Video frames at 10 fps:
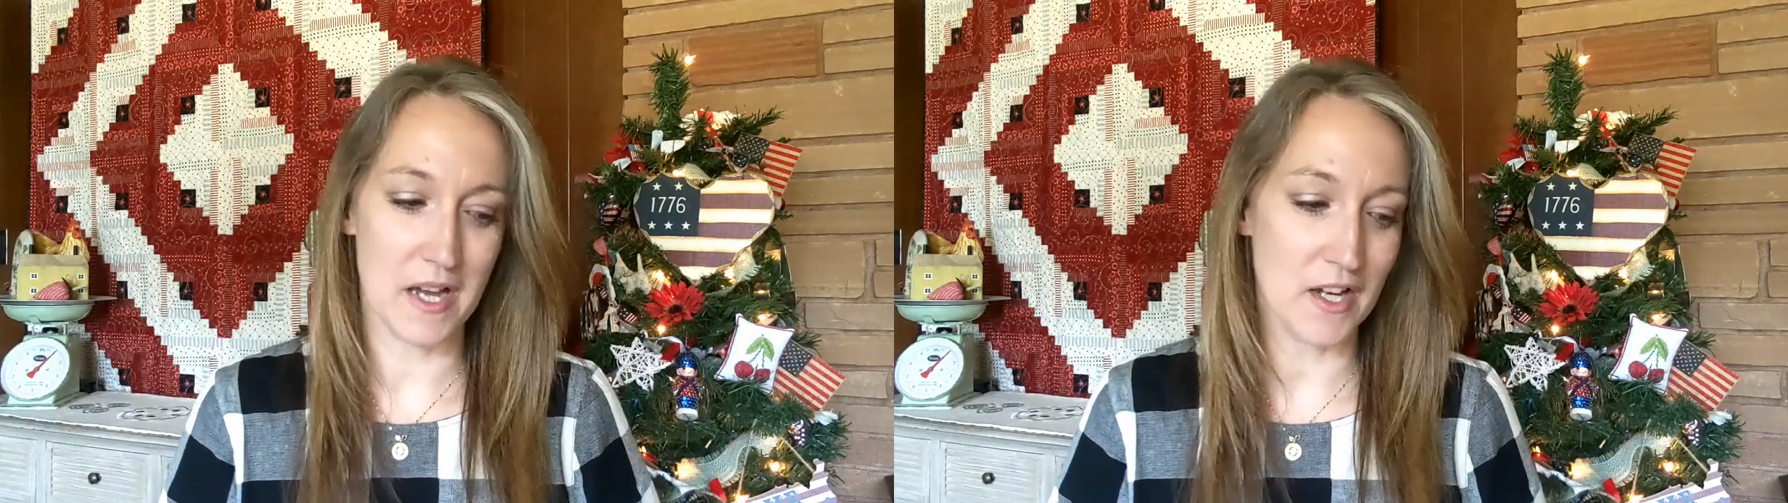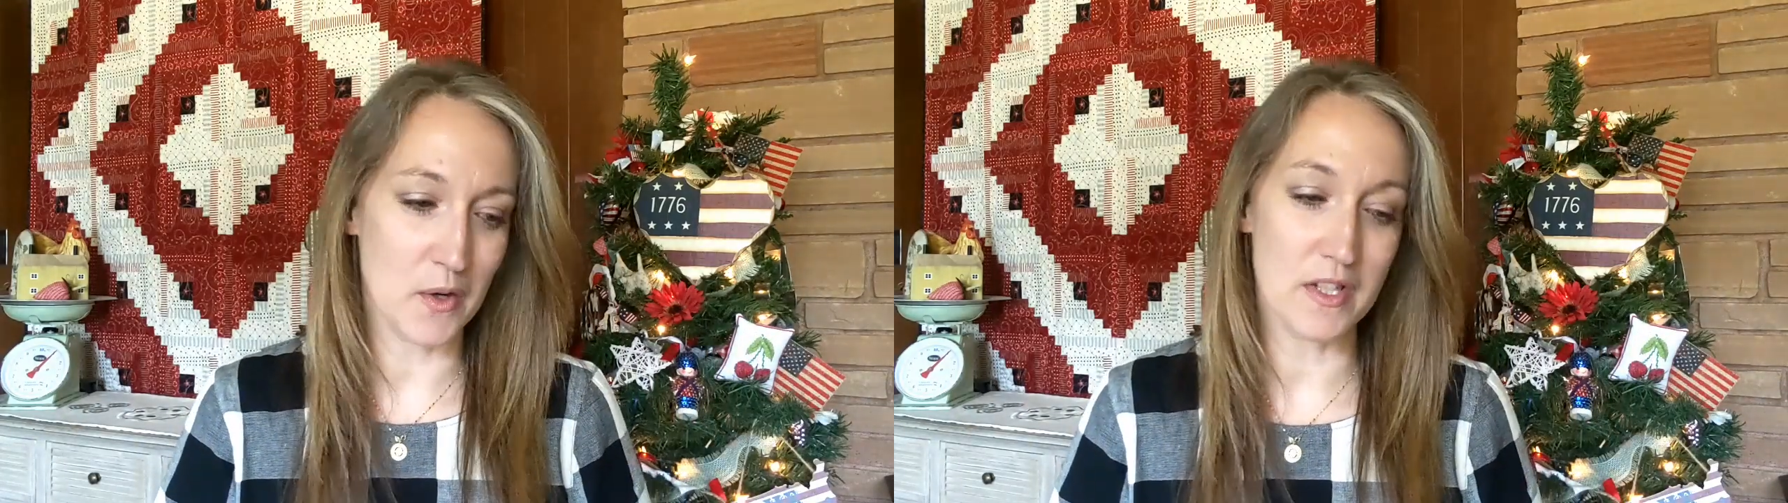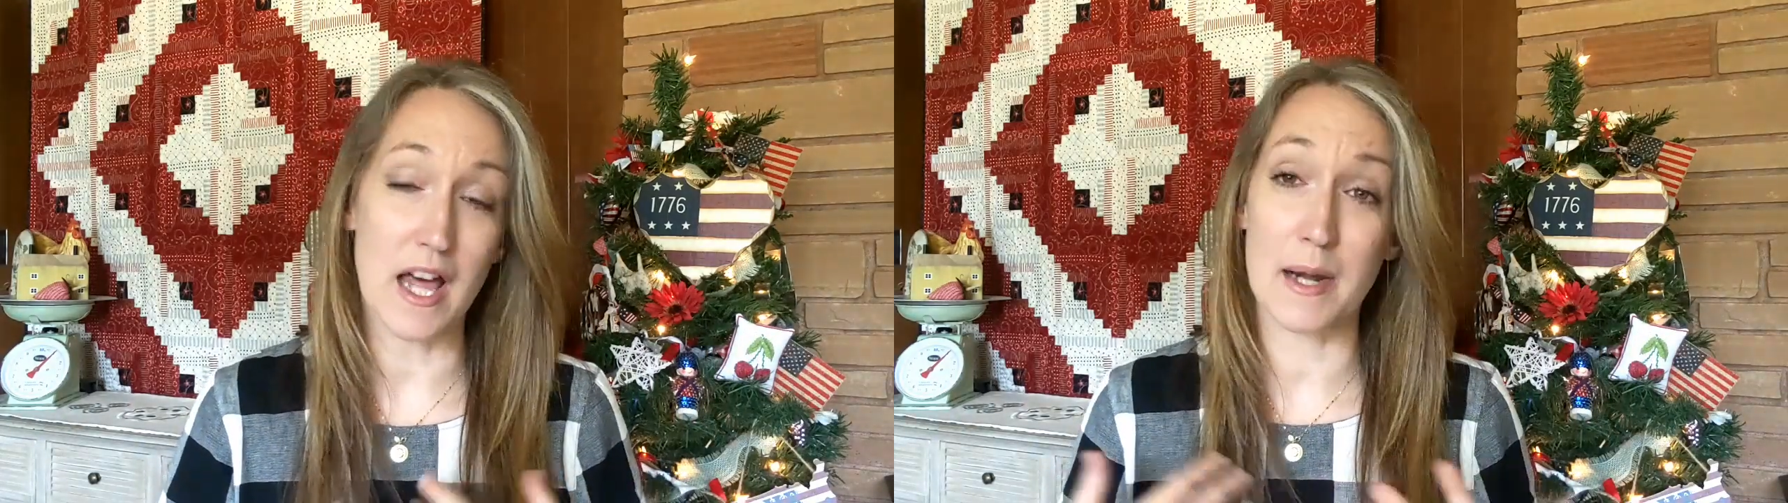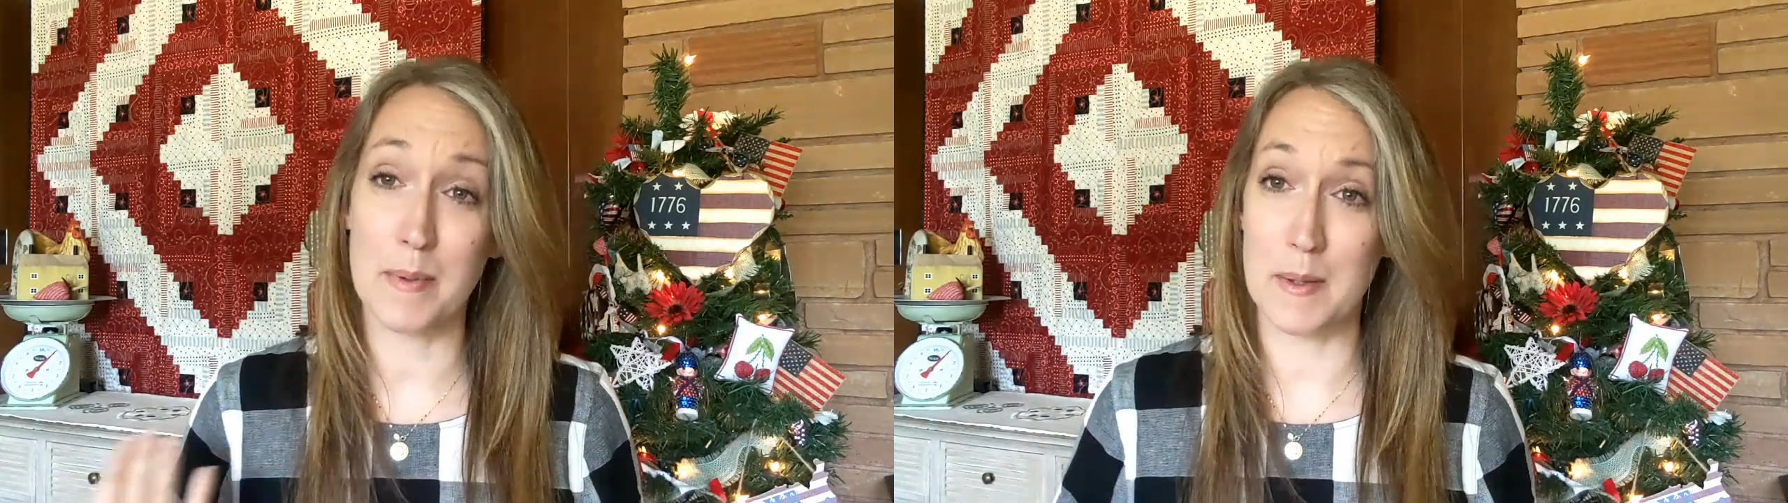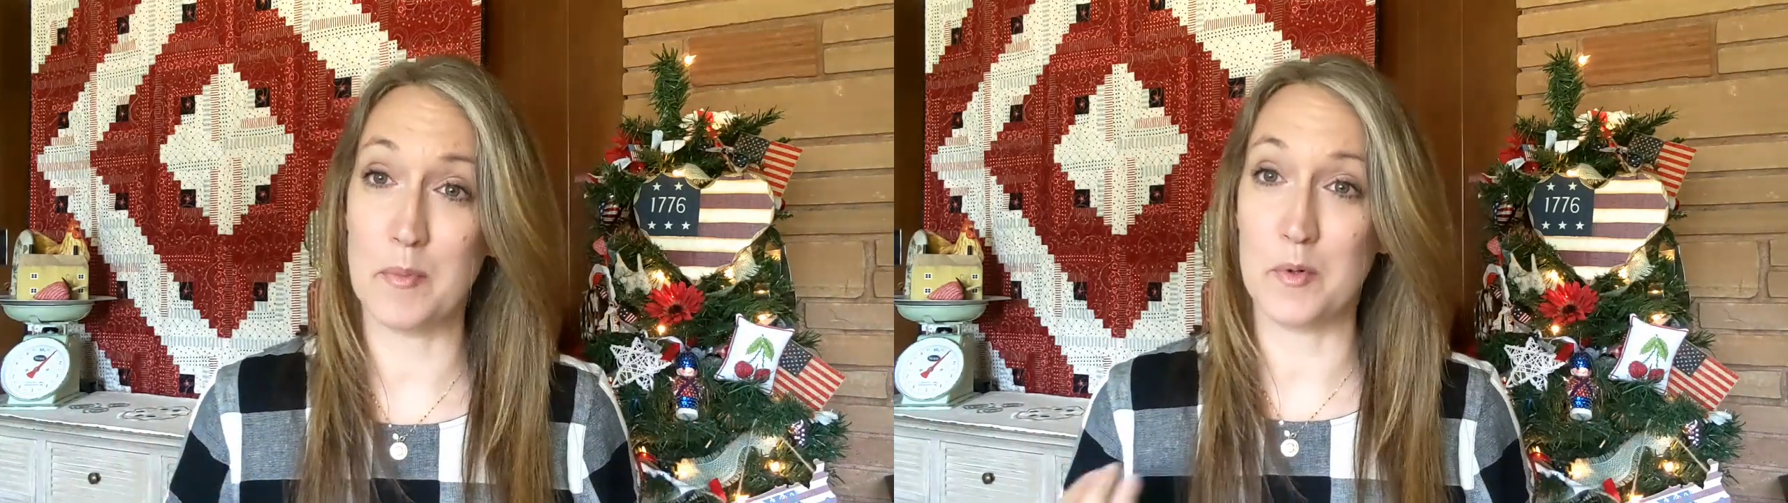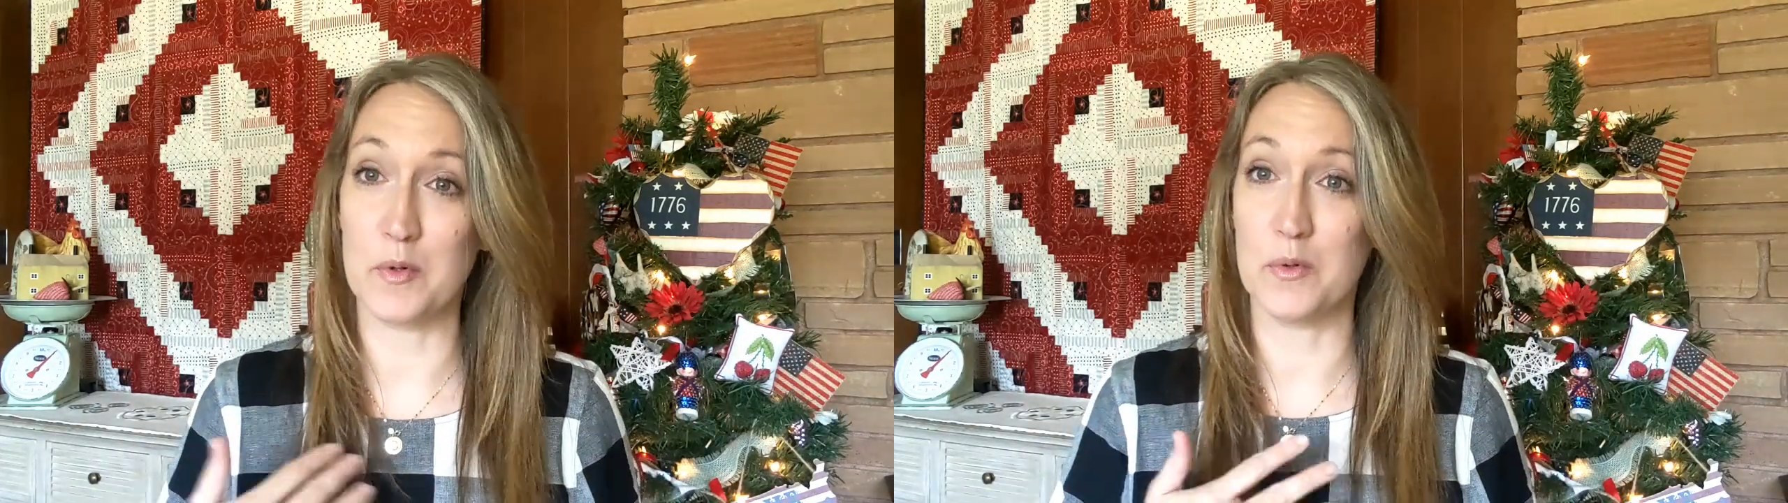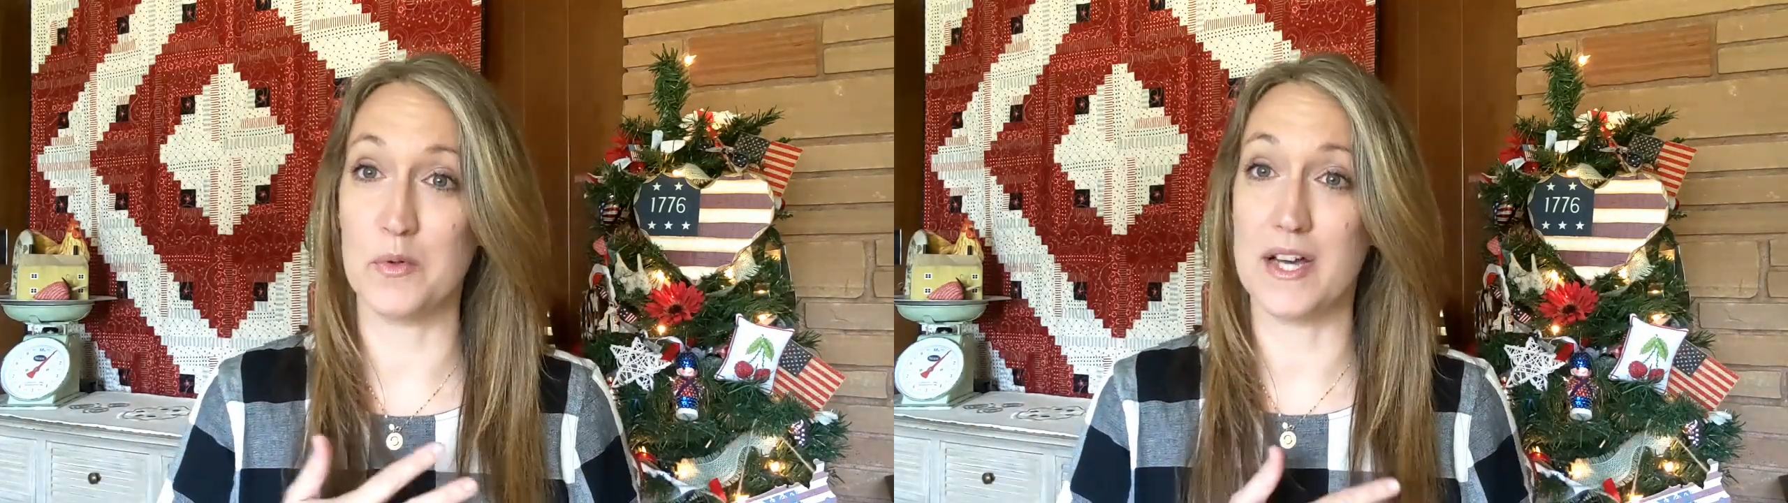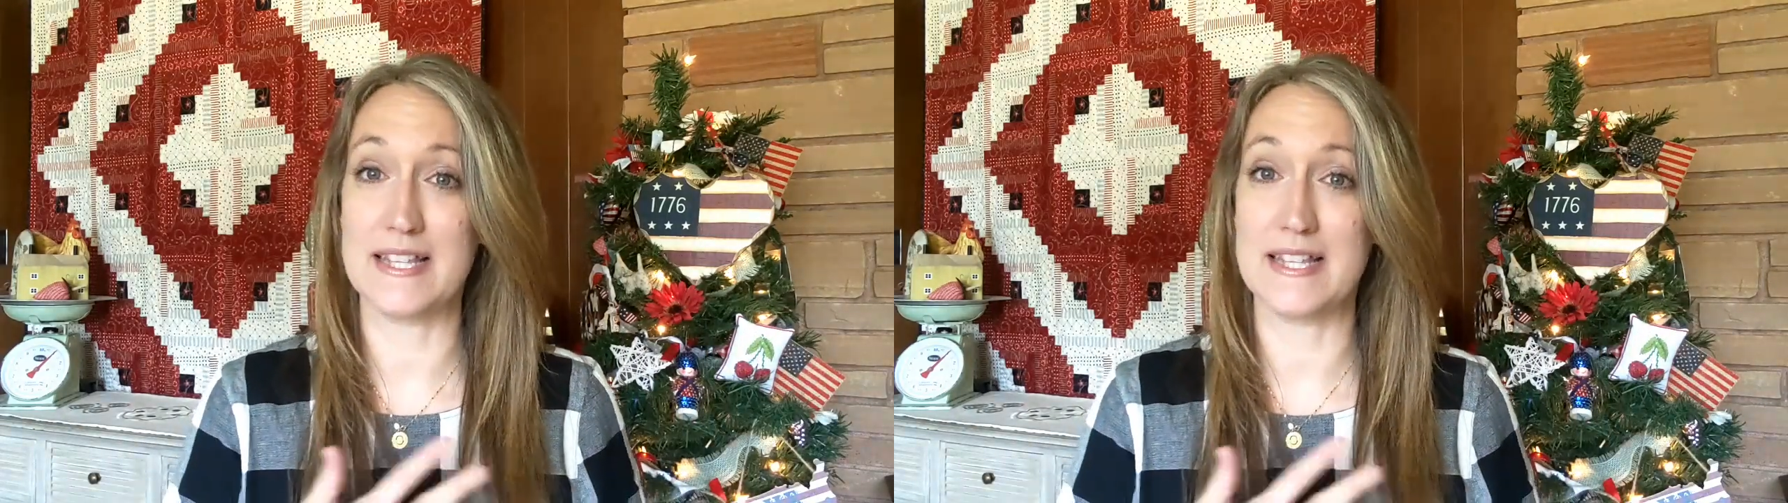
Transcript: I know a lot of people